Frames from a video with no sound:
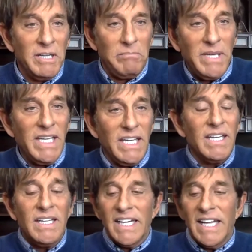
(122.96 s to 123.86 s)
me
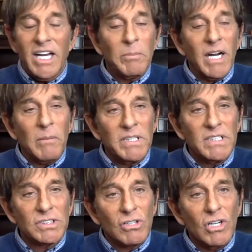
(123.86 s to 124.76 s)
and helping our
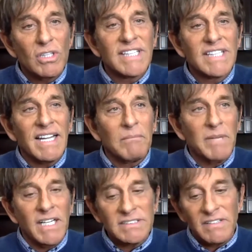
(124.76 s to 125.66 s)
business grow.
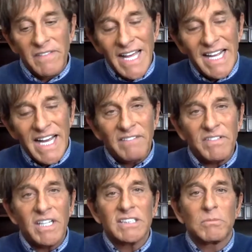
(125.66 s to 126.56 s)
Because of that kind of
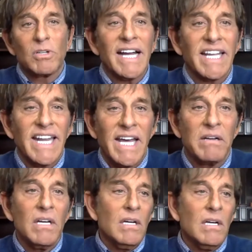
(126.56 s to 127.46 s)
customer, I can add
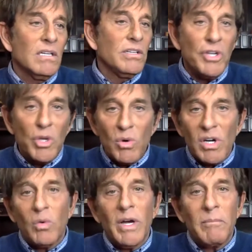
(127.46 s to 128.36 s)
newer
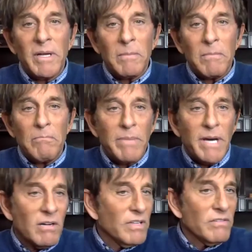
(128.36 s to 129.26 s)
equipment,
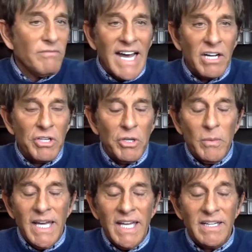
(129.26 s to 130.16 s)
better value,
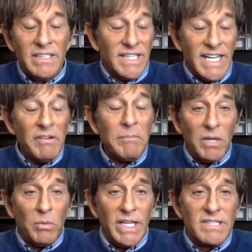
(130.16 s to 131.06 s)
and
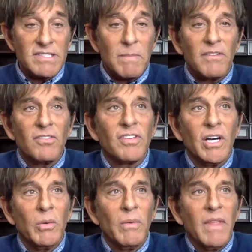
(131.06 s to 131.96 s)
everybody wins. And
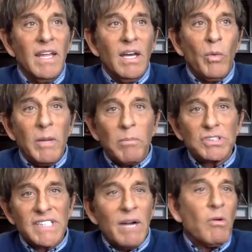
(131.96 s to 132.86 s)
so we
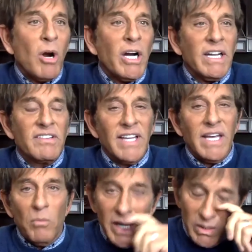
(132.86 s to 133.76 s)
approach network marketing the
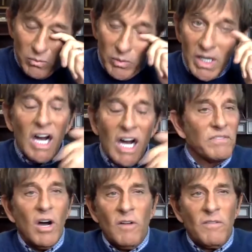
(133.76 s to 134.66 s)
same way. We
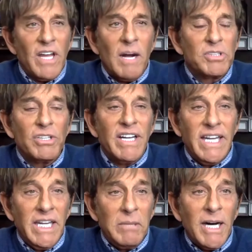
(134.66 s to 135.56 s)
offer the opportunity
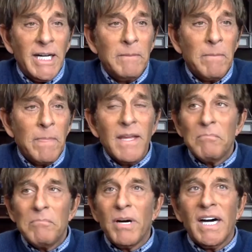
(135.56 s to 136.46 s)
to anybody,
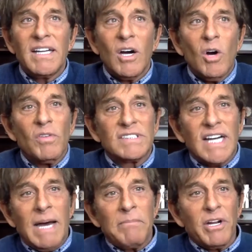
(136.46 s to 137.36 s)
but over
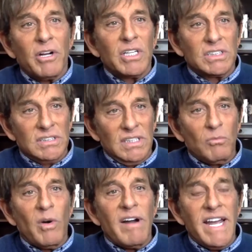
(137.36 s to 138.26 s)
time, they're going to
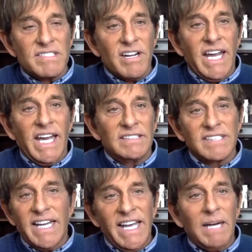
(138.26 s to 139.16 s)
raise their hand and
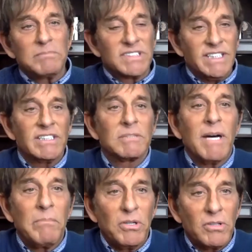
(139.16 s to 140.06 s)
say, hey, I'm serious
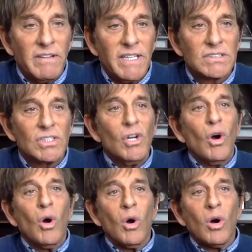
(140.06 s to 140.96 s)
about building this,
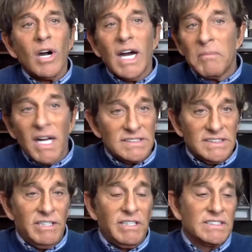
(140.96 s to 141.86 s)
or I'm not
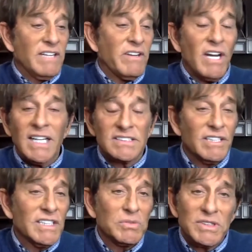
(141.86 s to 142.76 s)
serious. And if they're not
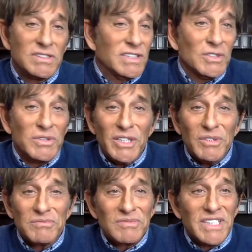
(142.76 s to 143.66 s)
serious, we still, you
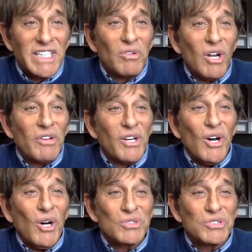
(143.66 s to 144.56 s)
know, get on all the
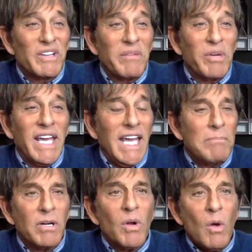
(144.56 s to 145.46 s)
calls, do anything we
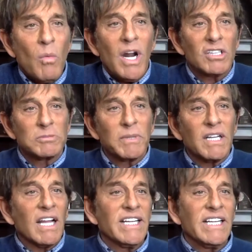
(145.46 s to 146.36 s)
can, but we're not going to spend a
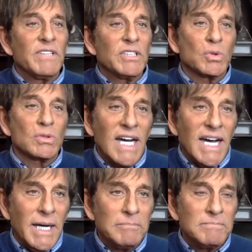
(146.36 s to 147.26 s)
lot of individual
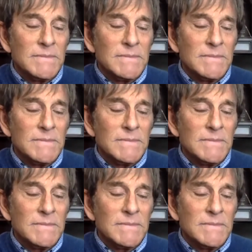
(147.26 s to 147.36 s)
time,